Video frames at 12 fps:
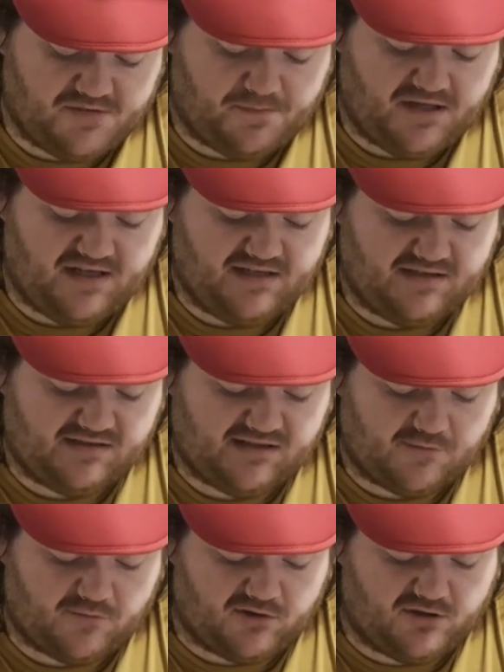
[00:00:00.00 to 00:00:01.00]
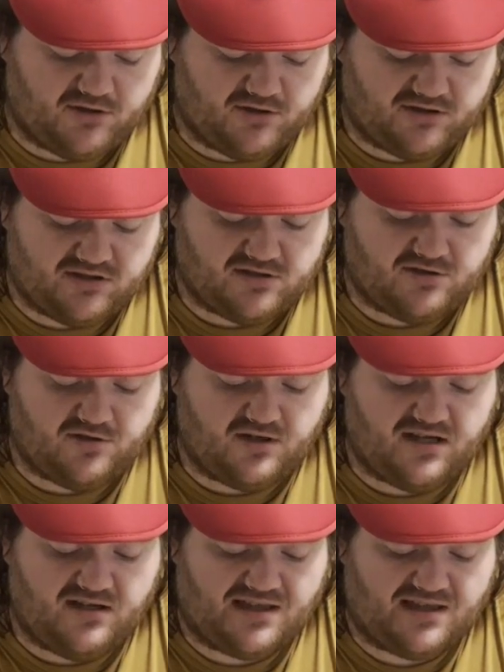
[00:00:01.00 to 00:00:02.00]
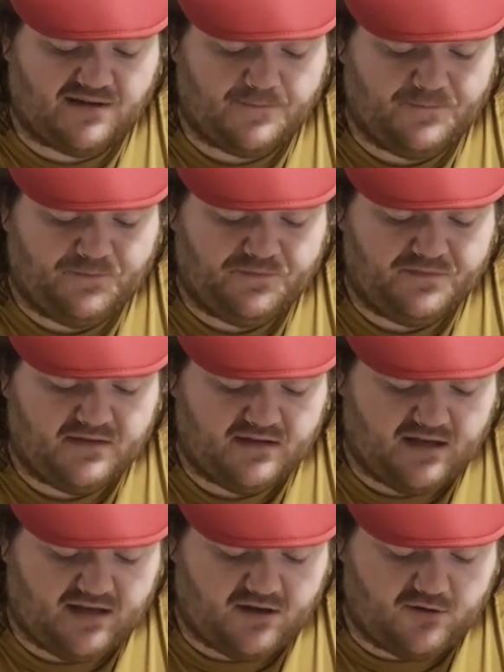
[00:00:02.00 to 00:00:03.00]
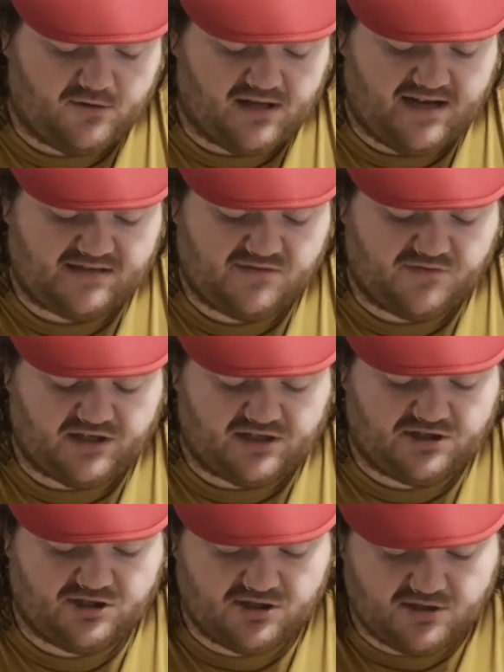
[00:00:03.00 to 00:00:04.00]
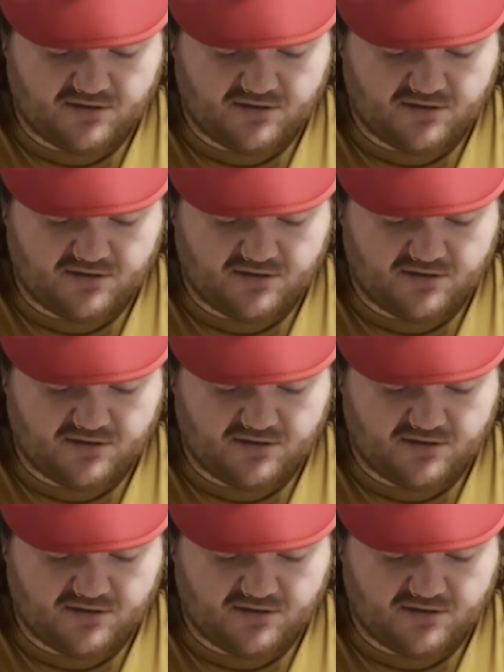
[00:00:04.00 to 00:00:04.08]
peas that were cooked underneath a whole ass fish.